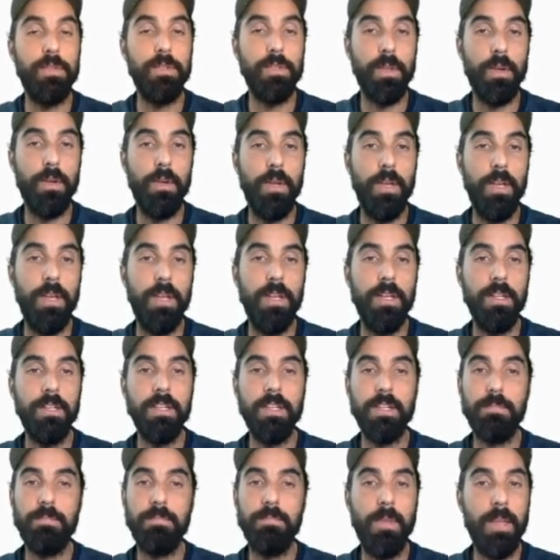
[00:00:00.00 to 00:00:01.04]
So
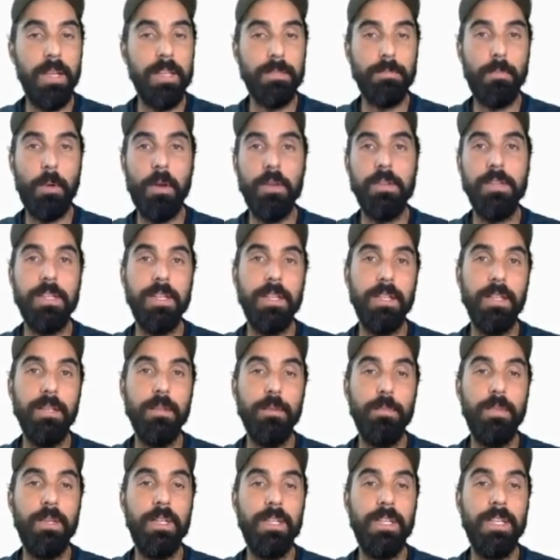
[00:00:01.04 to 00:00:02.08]
just exposing a
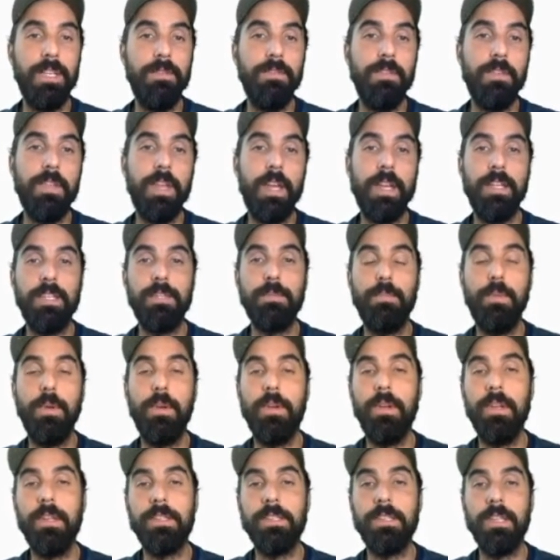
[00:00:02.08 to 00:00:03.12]
little bit gives you that
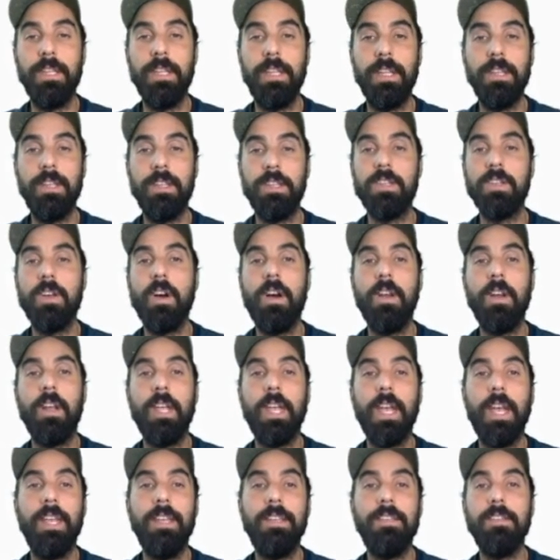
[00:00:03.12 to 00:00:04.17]
experience to then decide,
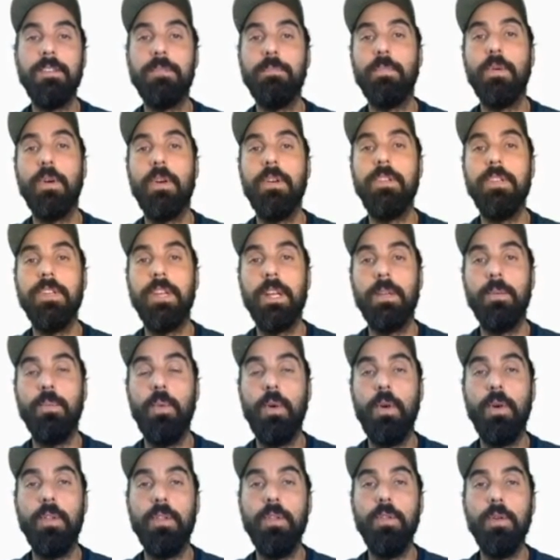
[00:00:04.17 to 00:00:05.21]
okay, is this project
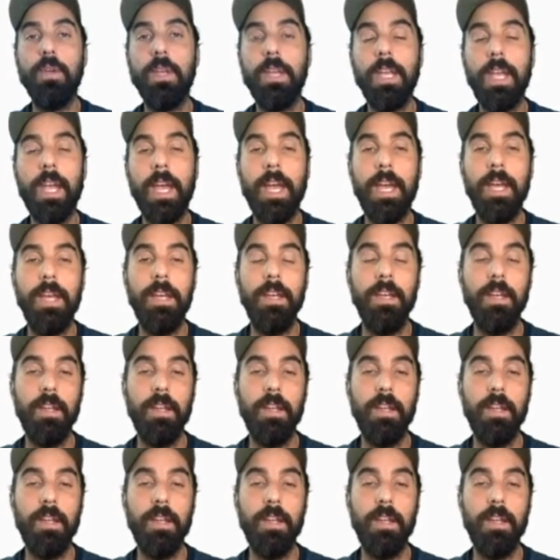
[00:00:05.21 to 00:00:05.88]
worth looking at?